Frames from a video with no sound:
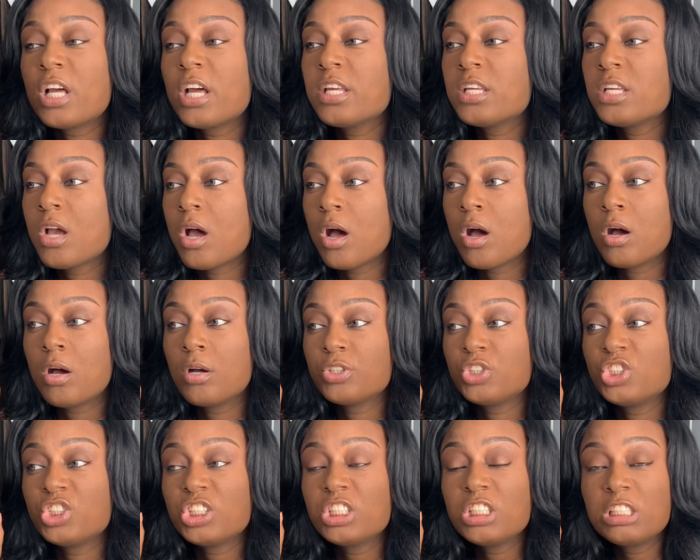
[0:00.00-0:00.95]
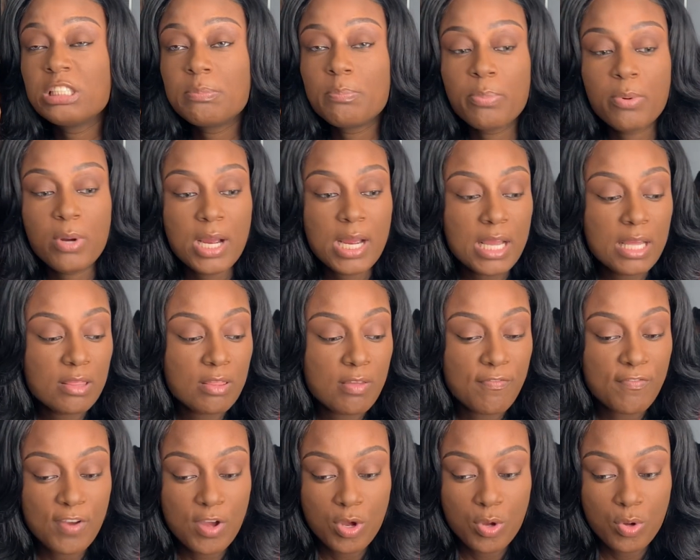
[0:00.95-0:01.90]
Y'all, she sprayed the
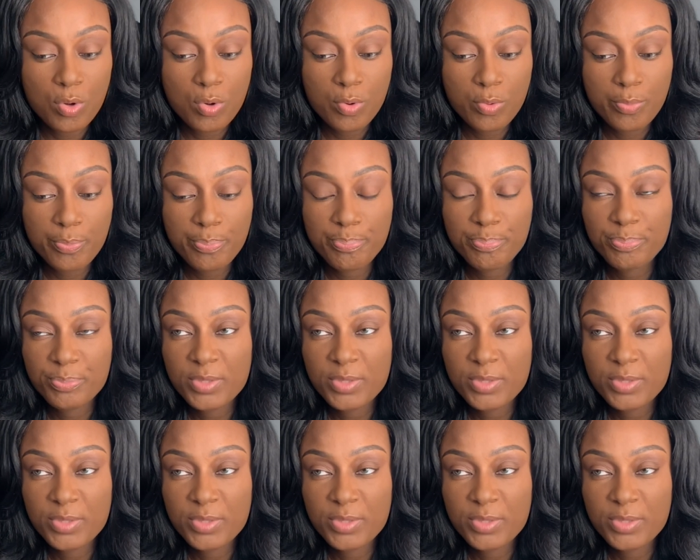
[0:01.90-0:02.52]
foam